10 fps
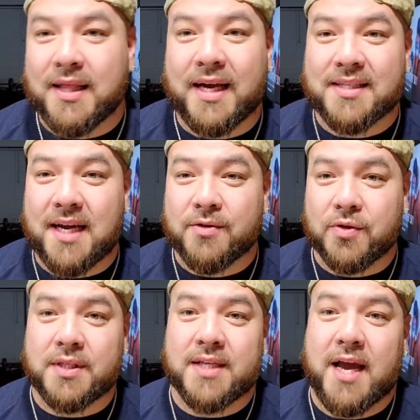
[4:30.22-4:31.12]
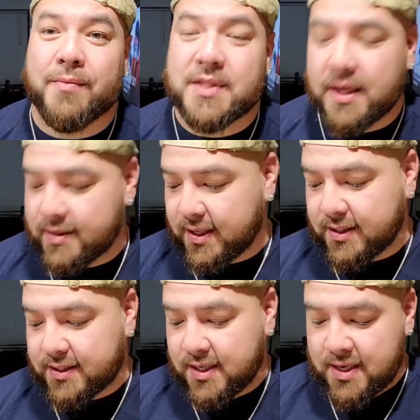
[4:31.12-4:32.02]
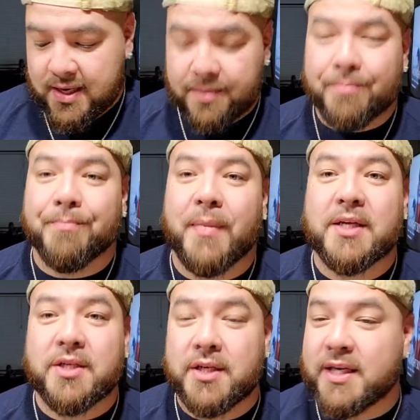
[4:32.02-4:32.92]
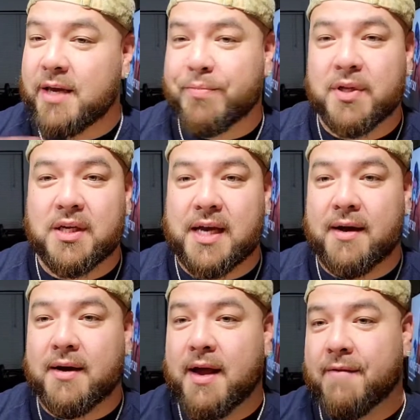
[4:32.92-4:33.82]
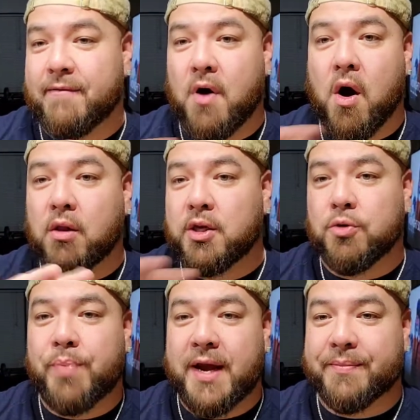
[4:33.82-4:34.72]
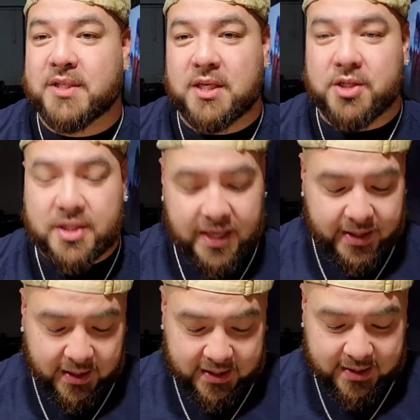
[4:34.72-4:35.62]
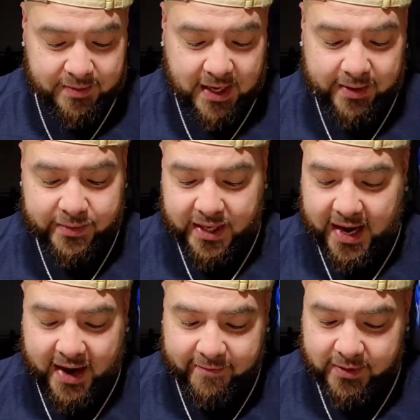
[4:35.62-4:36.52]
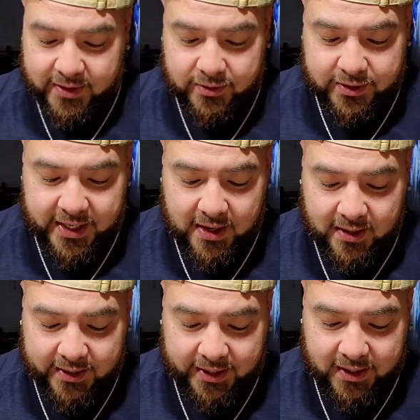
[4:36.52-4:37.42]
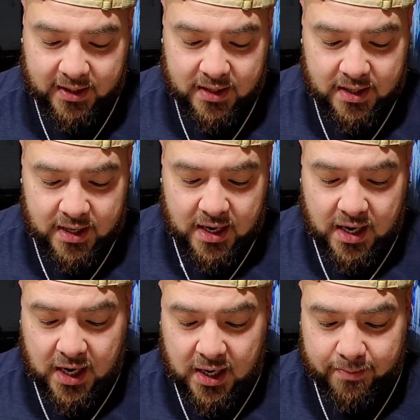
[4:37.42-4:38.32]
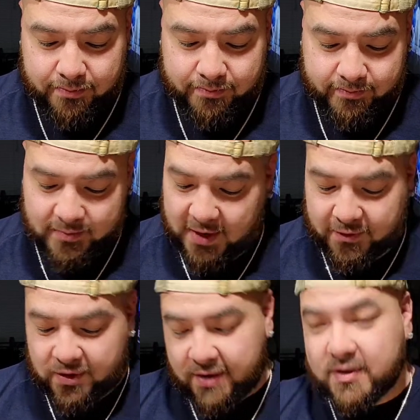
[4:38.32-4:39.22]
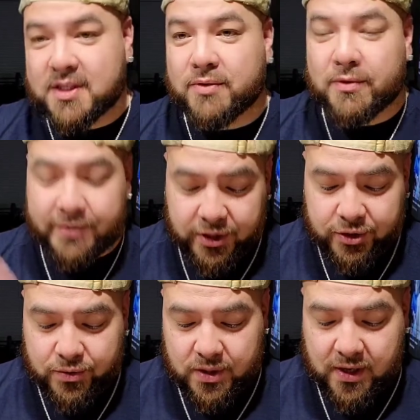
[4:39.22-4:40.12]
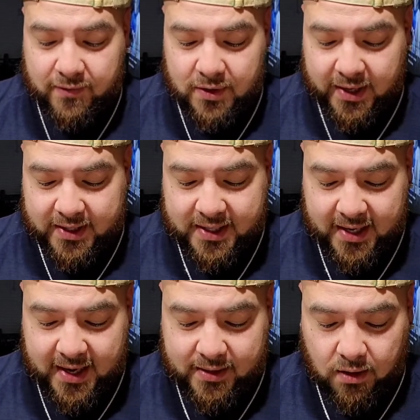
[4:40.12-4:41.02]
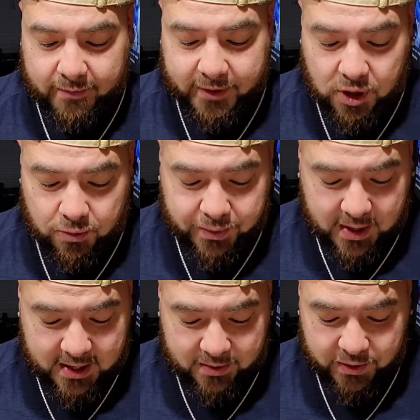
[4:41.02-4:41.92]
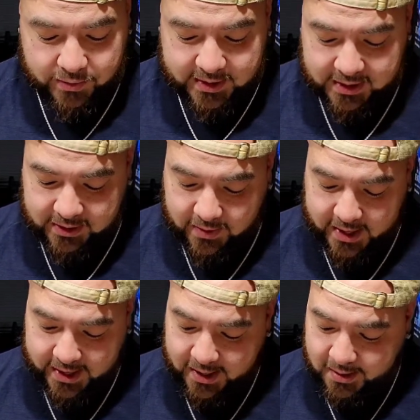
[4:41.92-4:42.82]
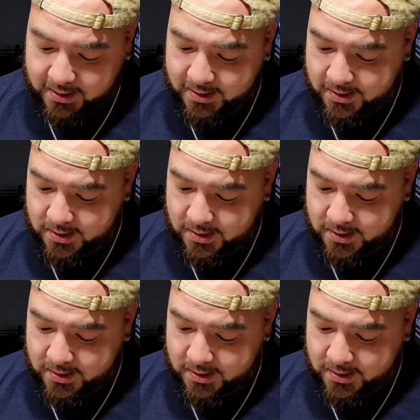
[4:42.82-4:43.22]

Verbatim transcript: a lot of times with these Amazon things, make sure you keep a lookout at all little papers that you see in there because sometimes they have a little deal on here. Um, if you give us a review, we'll give you like a $10 off coupon and we will see right here.